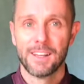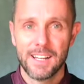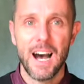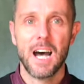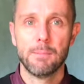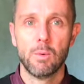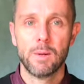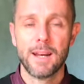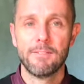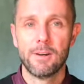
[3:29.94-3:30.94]
God. But
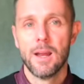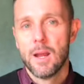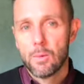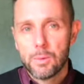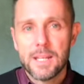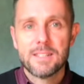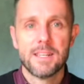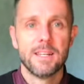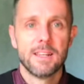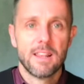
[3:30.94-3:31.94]
whatever
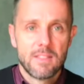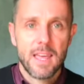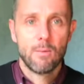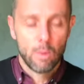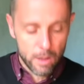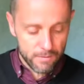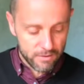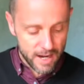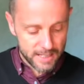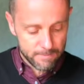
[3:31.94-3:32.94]
reason they were
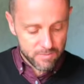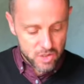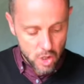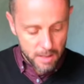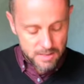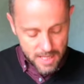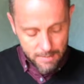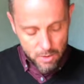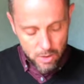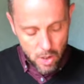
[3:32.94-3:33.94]
frightened,
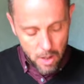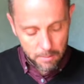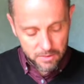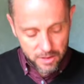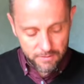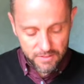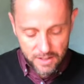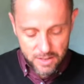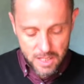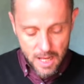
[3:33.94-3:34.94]
Samuel calms their
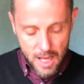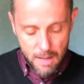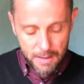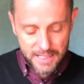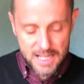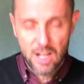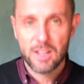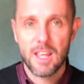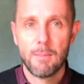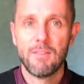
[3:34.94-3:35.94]
fears by
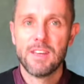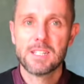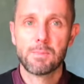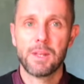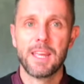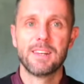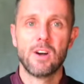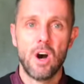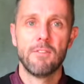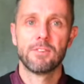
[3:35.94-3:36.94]
telling them of his plan
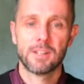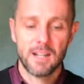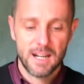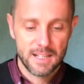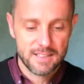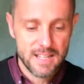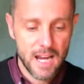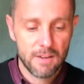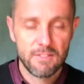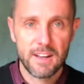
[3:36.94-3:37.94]
to offer God a
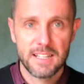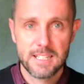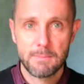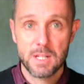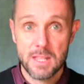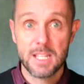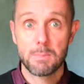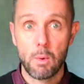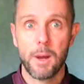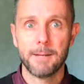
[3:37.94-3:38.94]
sacrifice. Up to this
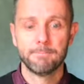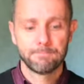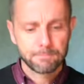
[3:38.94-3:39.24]
point,